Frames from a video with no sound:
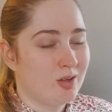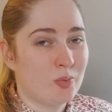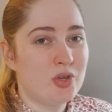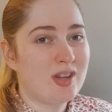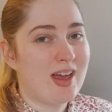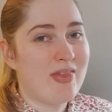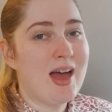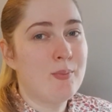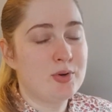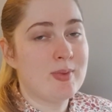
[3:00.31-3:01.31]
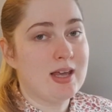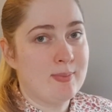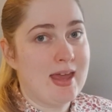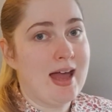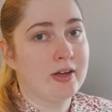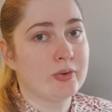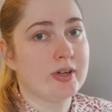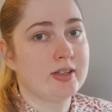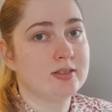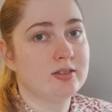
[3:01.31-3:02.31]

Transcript: Wouldn't that would make me angry,